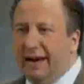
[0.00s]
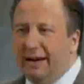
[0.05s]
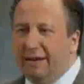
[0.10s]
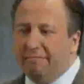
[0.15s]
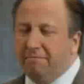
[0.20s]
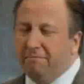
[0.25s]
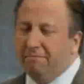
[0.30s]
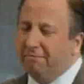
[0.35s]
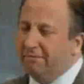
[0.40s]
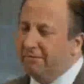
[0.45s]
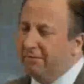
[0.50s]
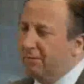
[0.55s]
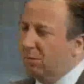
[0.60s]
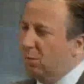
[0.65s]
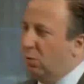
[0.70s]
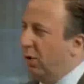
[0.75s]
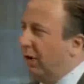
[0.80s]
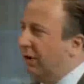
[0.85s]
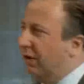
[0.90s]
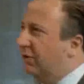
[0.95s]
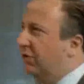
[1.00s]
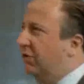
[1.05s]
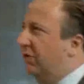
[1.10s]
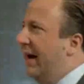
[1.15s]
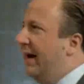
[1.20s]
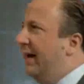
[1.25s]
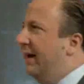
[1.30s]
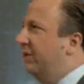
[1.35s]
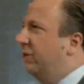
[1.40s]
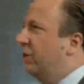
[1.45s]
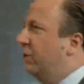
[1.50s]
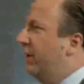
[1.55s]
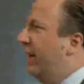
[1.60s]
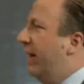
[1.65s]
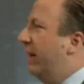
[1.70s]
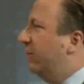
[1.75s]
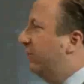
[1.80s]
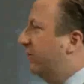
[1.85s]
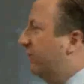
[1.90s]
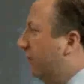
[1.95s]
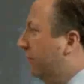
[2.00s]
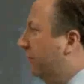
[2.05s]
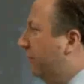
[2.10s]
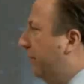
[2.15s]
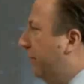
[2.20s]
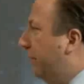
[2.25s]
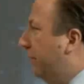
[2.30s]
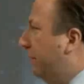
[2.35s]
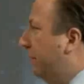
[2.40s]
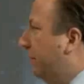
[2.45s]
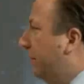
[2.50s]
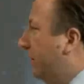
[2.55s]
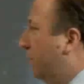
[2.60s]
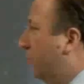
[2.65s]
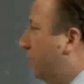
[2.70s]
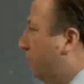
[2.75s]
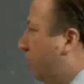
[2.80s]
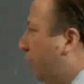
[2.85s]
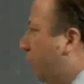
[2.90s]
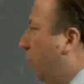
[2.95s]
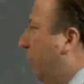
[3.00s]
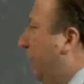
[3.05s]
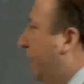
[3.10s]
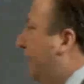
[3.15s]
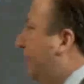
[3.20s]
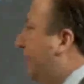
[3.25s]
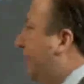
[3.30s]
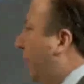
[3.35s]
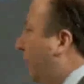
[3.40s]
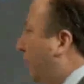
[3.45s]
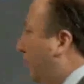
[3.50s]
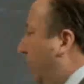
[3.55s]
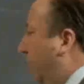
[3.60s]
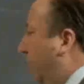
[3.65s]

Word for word: Today, we're excited to announce something truly